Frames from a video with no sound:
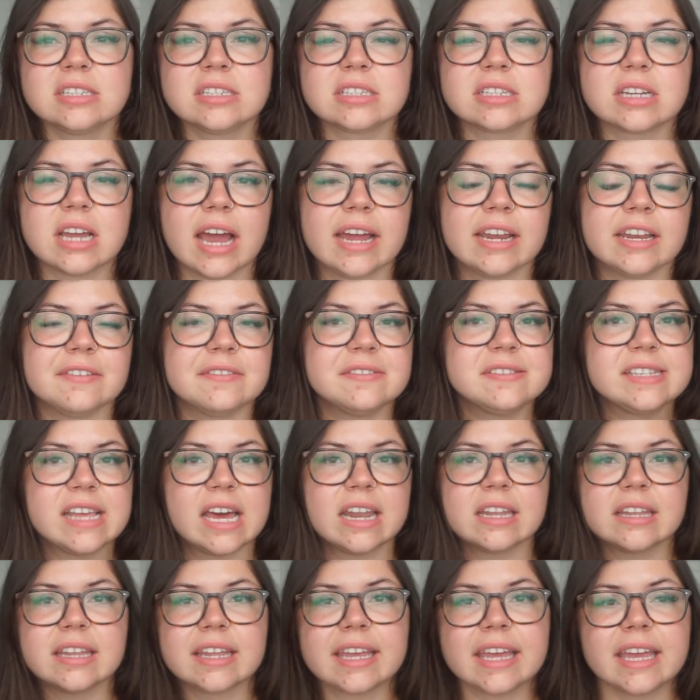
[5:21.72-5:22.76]
kind of
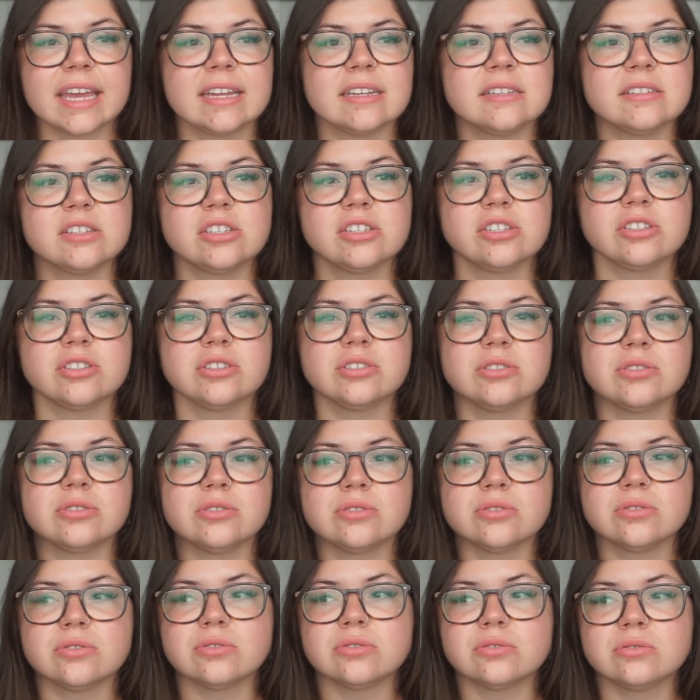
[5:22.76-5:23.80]
settling
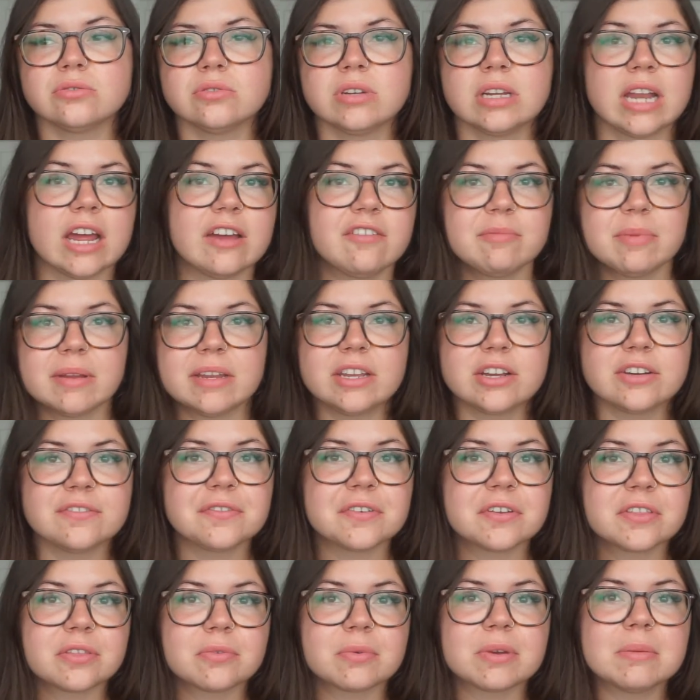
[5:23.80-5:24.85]
into, I've been here
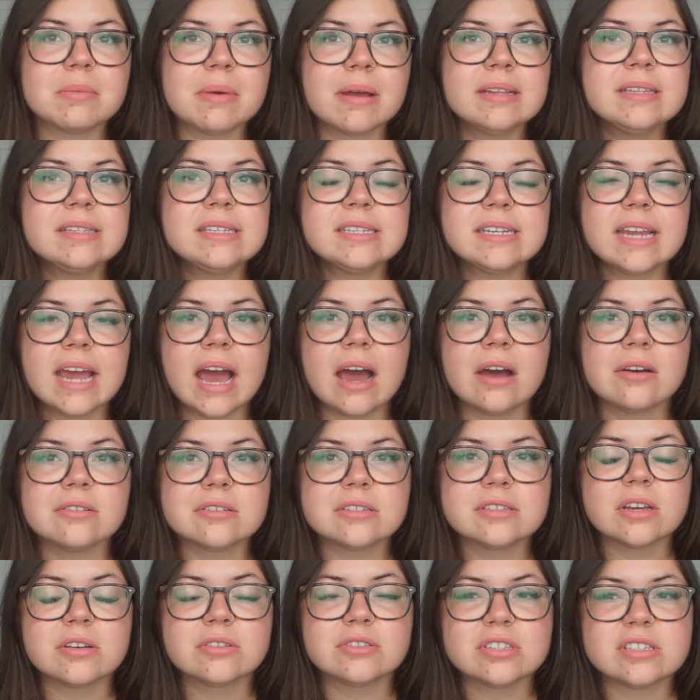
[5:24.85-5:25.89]
for 3 months now,
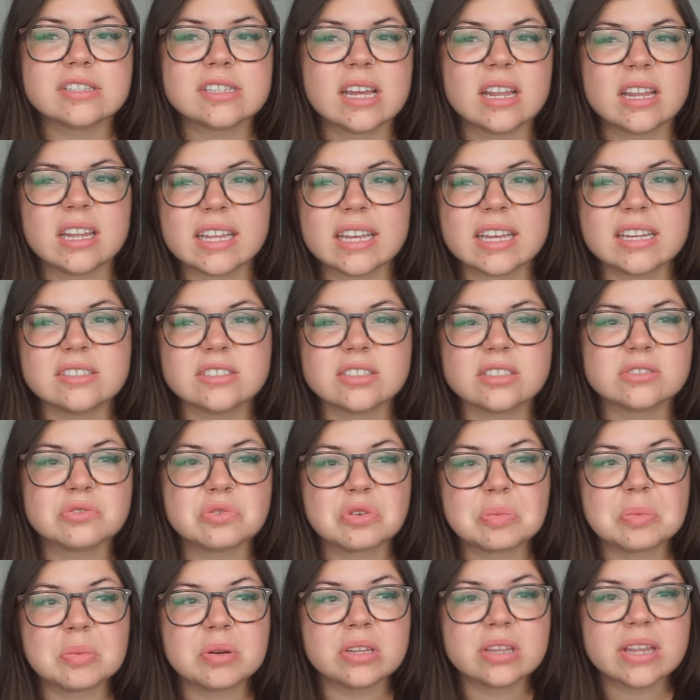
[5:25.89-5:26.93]
so just settling into
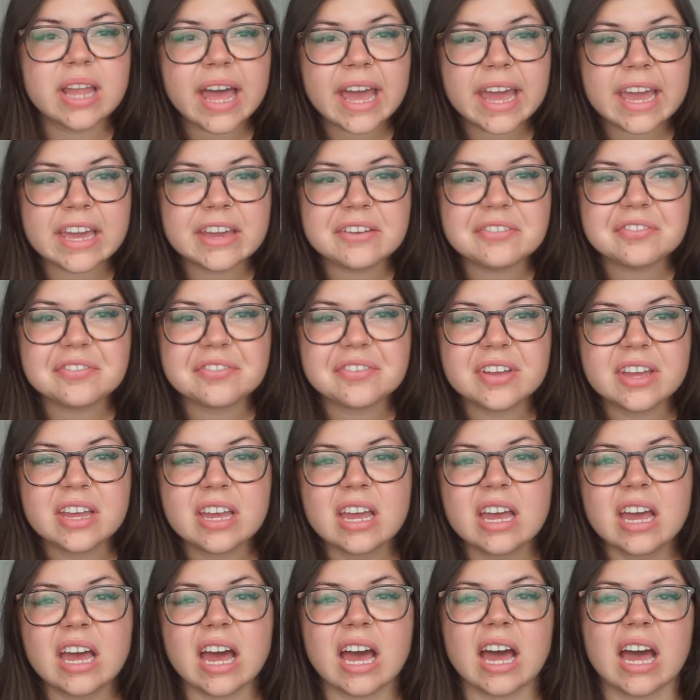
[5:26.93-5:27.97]
normal life.
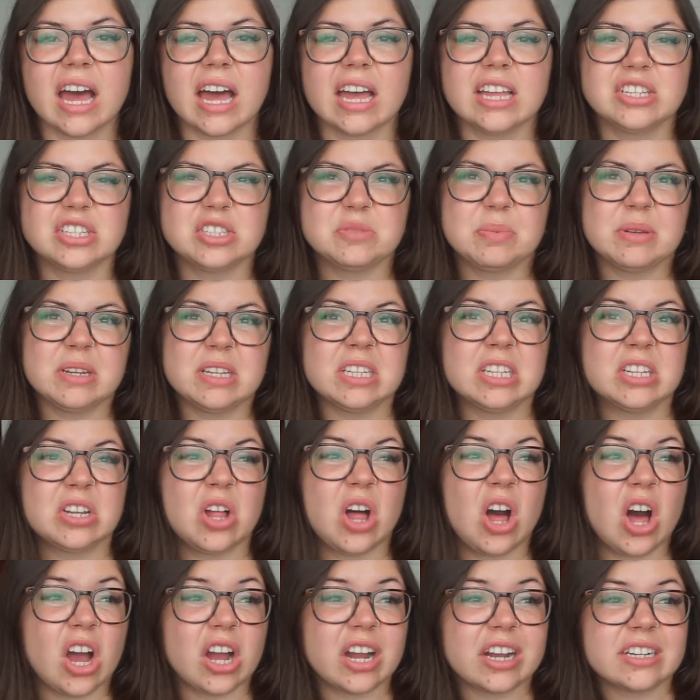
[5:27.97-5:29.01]
It's just been a
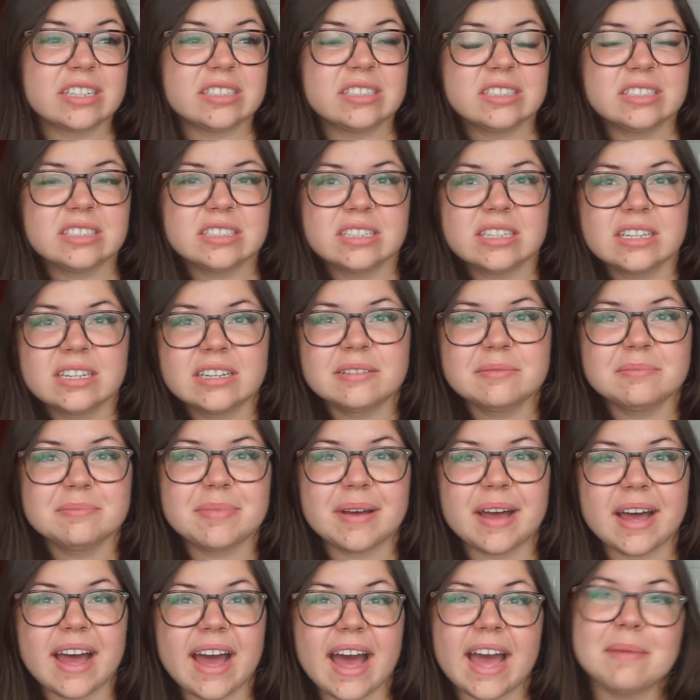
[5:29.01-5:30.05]
little hard,
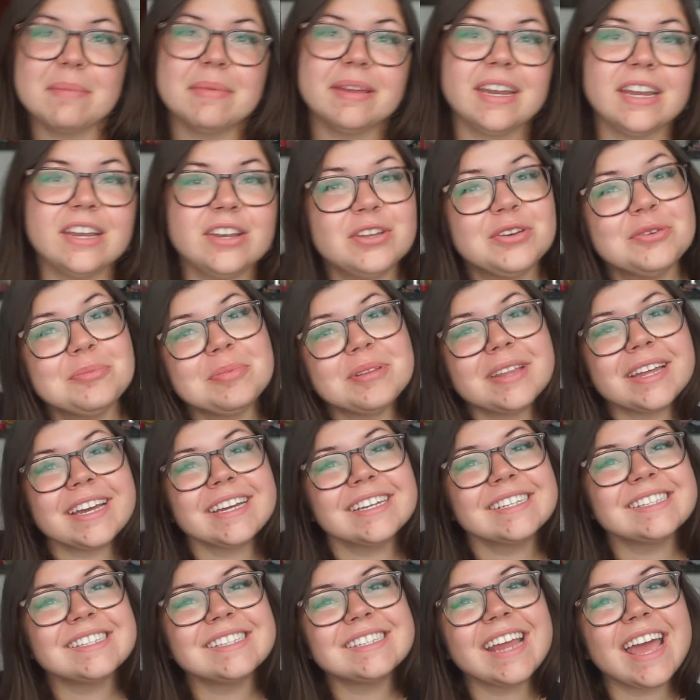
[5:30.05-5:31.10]
but I'm in a new
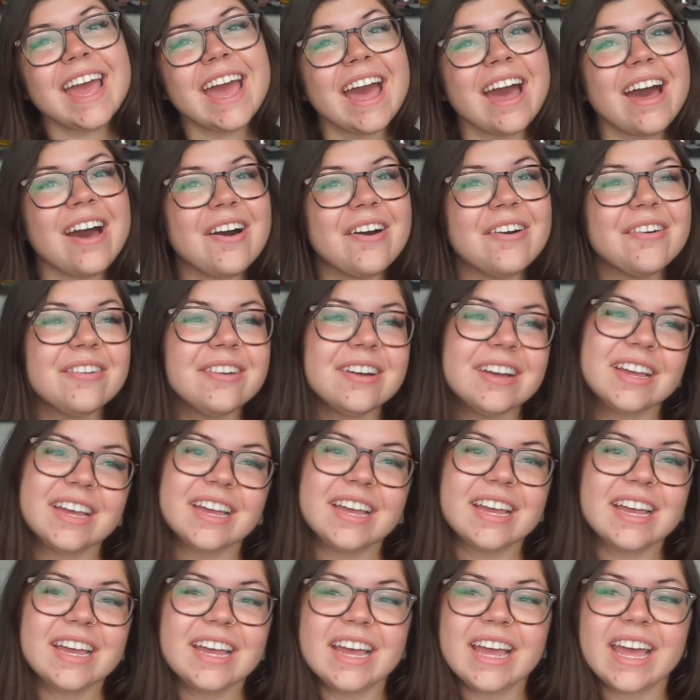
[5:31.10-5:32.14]
place now,
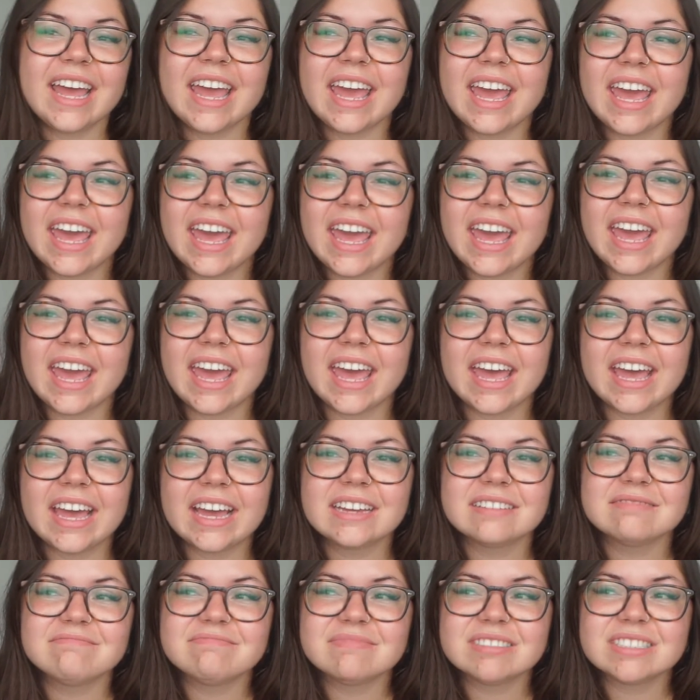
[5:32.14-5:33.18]

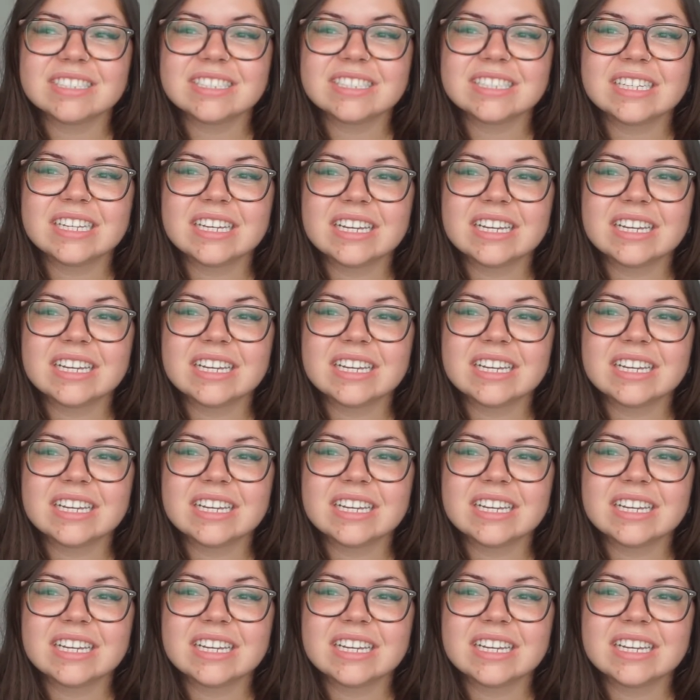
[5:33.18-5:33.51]
and